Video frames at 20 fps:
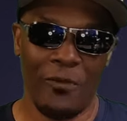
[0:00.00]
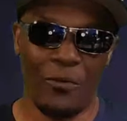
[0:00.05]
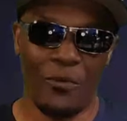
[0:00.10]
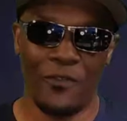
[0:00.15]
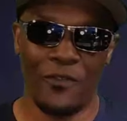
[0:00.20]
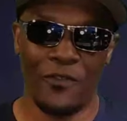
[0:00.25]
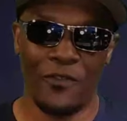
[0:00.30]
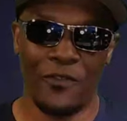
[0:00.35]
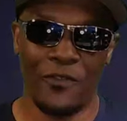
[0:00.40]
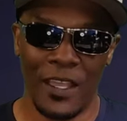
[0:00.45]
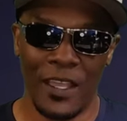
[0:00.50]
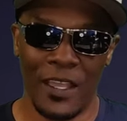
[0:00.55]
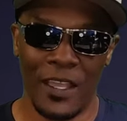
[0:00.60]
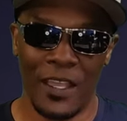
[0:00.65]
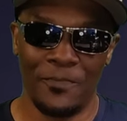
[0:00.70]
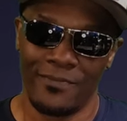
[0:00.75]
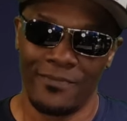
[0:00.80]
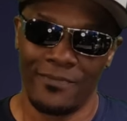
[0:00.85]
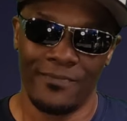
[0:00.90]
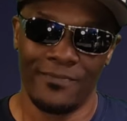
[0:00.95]
fan.
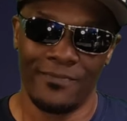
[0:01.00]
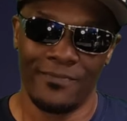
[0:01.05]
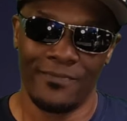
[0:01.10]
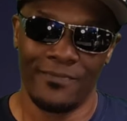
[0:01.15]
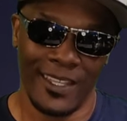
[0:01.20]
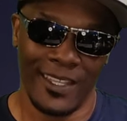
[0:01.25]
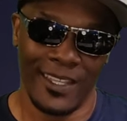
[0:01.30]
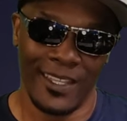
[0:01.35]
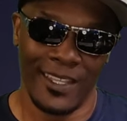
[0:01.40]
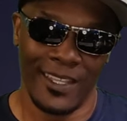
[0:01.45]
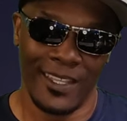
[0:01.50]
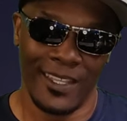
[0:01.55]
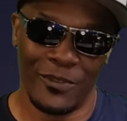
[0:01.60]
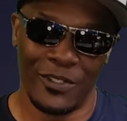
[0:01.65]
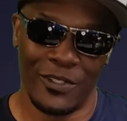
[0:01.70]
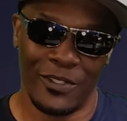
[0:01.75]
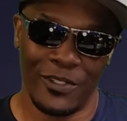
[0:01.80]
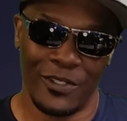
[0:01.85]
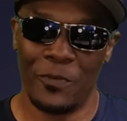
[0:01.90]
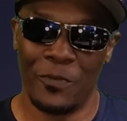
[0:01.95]
It, it was dope.
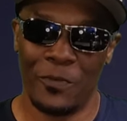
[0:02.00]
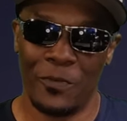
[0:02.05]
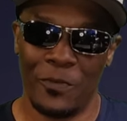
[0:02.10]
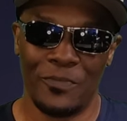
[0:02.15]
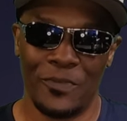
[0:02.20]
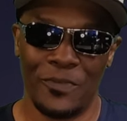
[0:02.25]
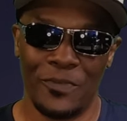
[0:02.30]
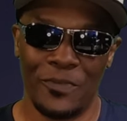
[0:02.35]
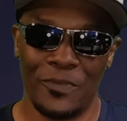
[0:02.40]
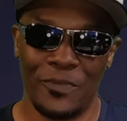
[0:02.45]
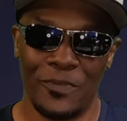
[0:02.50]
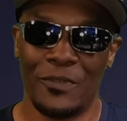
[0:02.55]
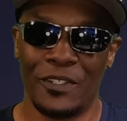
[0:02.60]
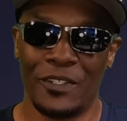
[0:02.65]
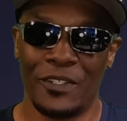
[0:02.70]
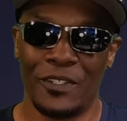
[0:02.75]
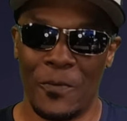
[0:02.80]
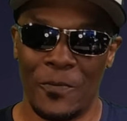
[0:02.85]
It was dope.